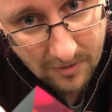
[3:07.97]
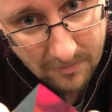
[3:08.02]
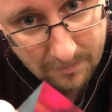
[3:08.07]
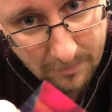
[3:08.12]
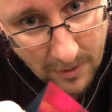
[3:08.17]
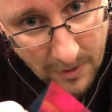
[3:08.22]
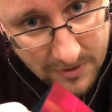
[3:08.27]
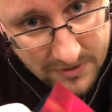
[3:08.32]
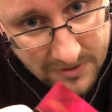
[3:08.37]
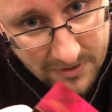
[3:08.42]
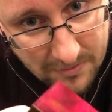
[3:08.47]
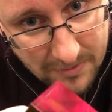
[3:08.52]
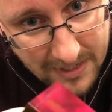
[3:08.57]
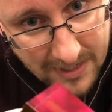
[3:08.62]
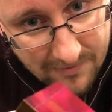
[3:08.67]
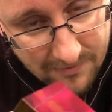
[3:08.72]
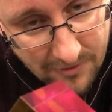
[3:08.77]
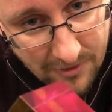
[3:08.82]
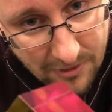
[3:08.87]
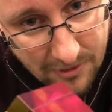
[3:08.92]
possibly
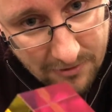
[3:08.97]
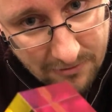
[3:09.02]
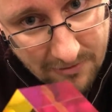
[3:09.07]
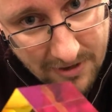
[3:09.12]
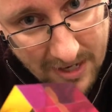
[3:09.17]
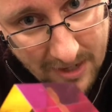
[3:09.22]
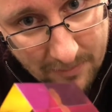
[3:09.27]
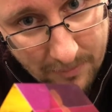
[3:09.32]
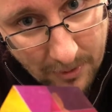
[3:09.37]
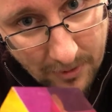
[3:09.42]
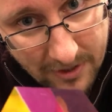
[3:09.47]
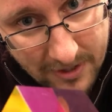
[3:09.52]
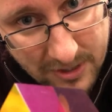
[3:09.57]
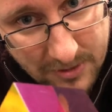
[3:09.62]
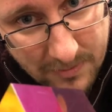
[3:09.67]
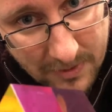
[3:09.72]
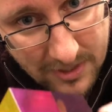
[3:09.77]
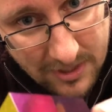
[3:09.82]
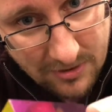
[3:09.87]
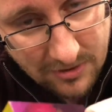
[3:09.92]
even 3 at points,
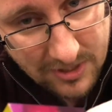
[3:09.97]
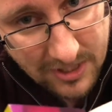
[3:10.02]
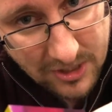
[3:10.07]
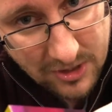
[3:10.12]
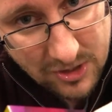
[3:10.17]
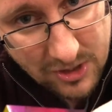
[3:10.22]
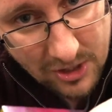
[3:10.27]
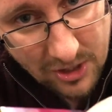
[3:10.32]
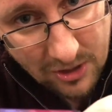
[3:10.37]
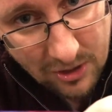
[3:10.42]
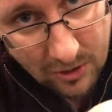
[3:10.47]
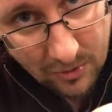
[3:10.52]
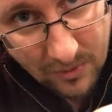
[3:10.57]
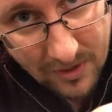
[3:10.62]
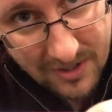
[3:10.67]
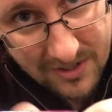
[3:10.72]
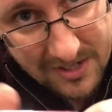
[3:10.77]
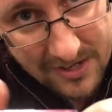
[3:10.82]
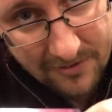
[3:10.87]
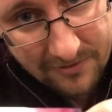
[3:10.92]
but usually 2
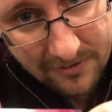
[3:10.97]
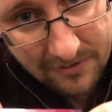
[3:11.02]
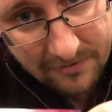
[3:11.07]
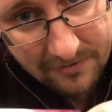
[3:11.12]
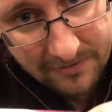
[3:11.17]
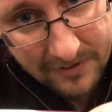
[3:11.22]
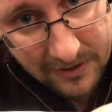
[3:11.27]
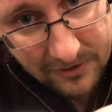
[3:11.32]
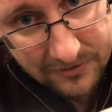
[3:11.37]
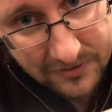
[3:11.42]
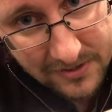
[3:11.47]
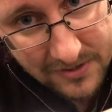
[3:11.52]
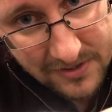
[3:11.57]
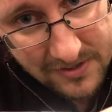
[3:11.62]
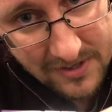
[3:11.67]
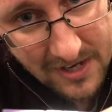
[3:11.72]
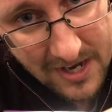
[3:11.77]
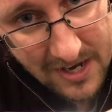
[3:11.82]
different filters.